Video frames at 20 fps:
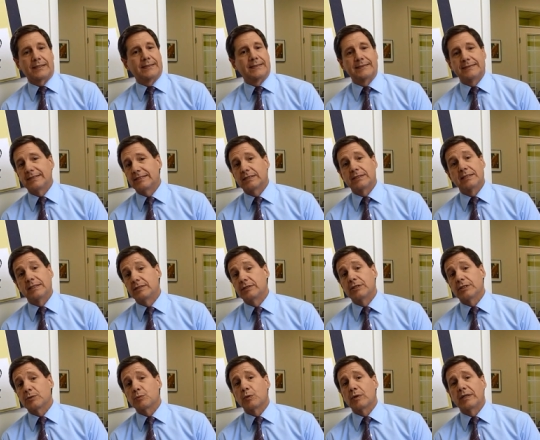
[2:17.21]
It just it
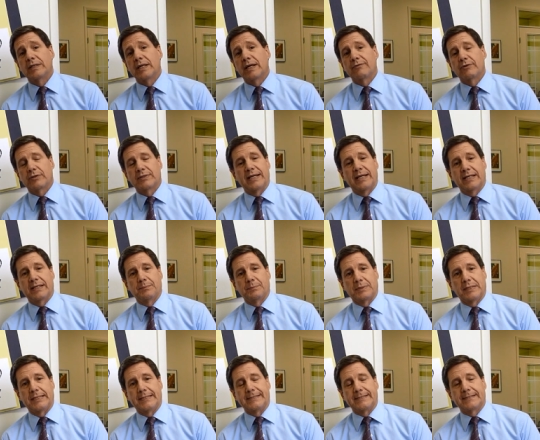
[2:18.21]
just would have never taken
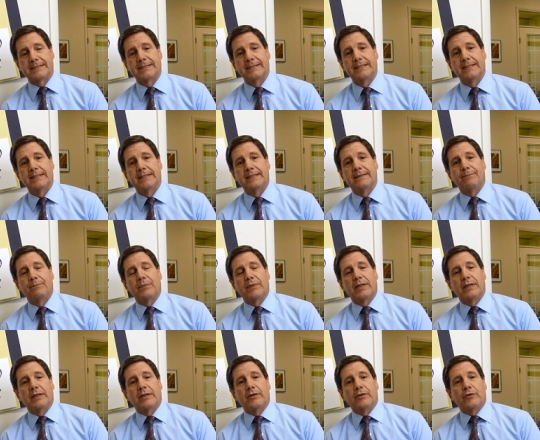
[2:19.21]
place.
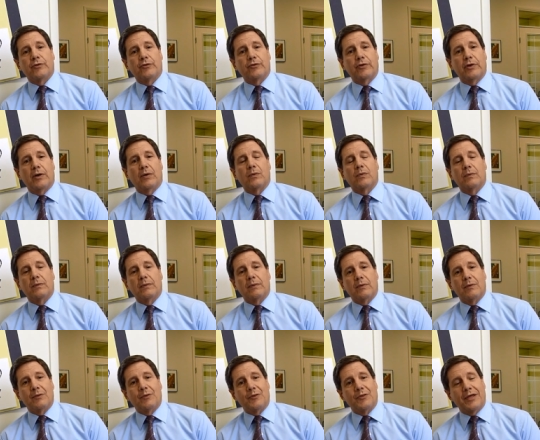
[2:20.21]
So
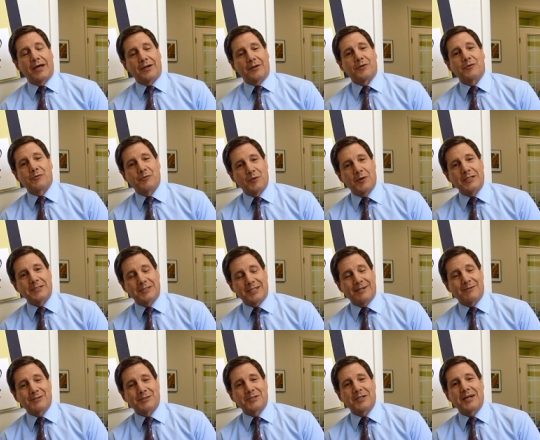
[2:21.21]
that other voice that I
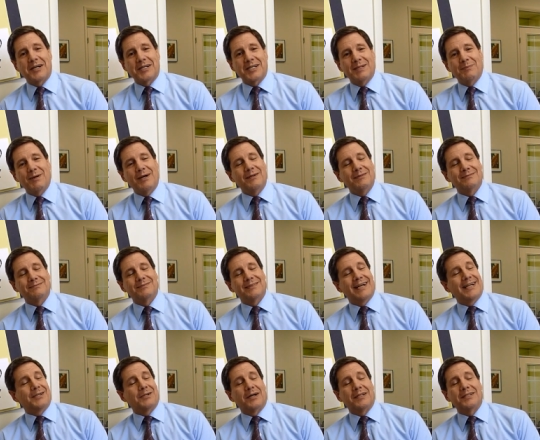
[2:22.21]
was talking about,
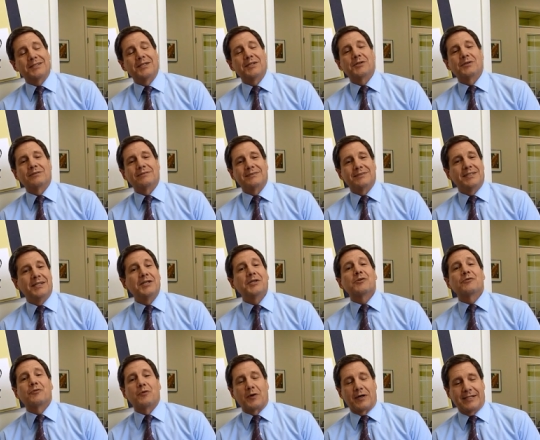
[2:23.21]
I call it inner
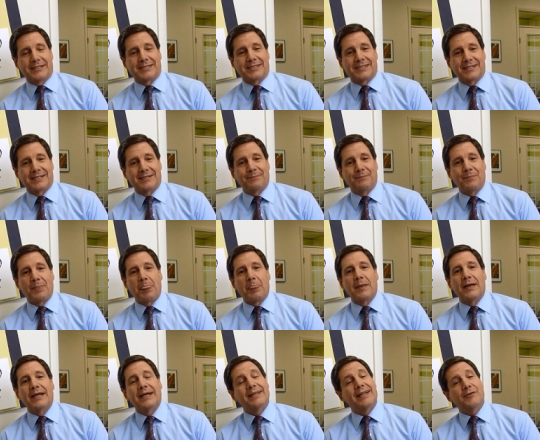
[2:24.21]
inner voice.
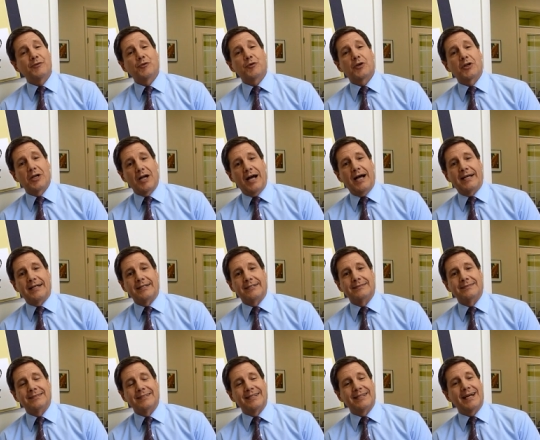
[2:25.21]
That's your gut.
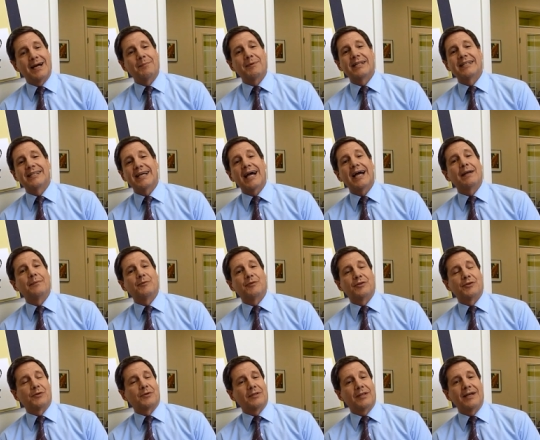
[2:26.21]
And how many times
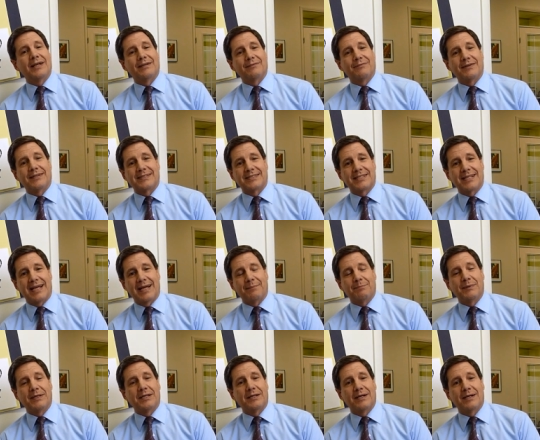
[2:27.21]
in your life has that
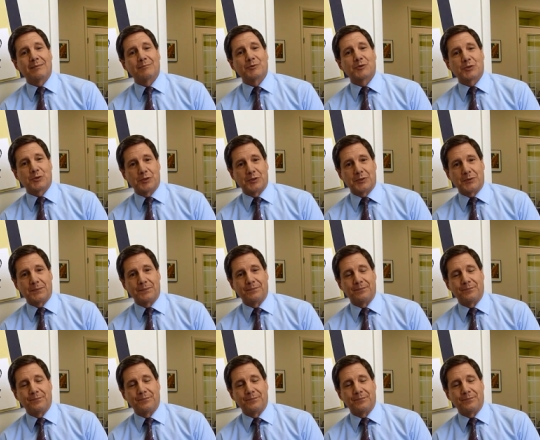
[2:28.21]
become true?